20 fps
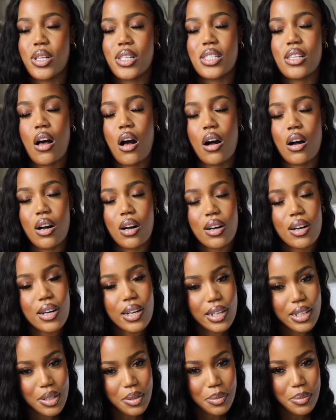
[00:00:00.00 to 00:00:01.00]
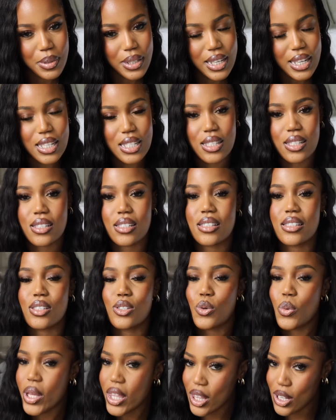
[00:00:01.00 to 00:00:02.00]
it's hard, because
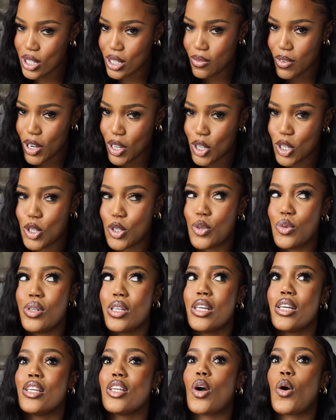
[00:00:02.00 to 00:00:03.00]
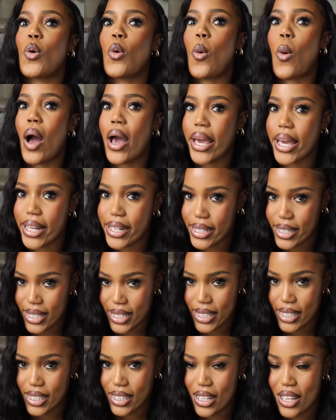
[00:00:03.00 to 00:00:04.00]
doing those videos, you need quiet.
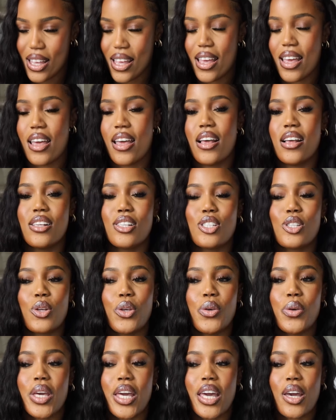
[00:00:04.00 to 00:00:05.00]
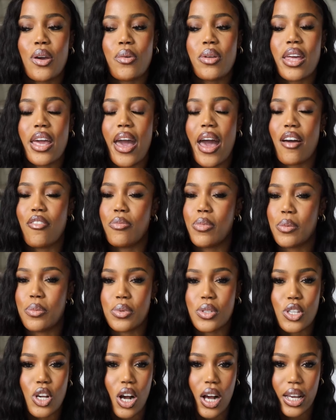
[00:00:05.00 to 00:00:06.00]
So you can't really have
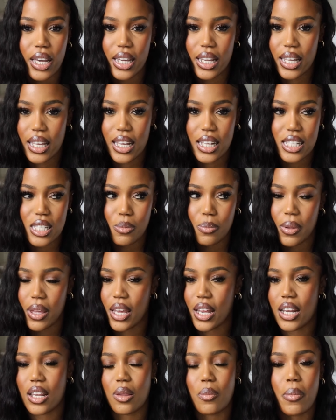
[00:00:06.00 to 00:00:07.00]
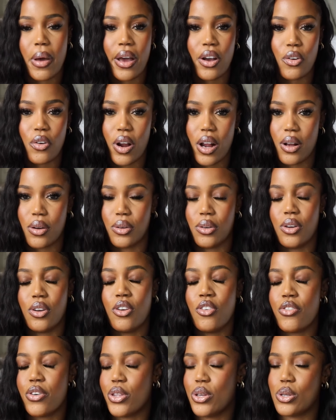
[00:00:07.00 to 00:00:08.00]
people talking, kids playing in the background
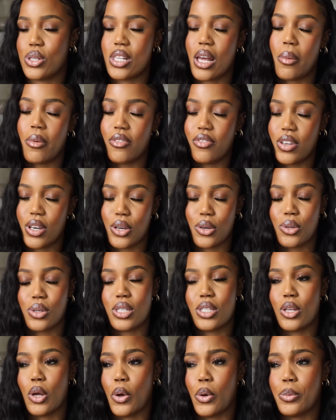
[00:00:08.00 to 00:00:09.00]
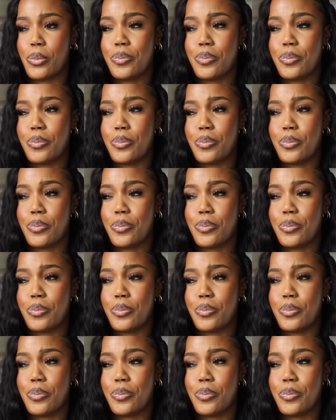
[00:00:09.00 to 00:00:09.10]
for those type of videos. So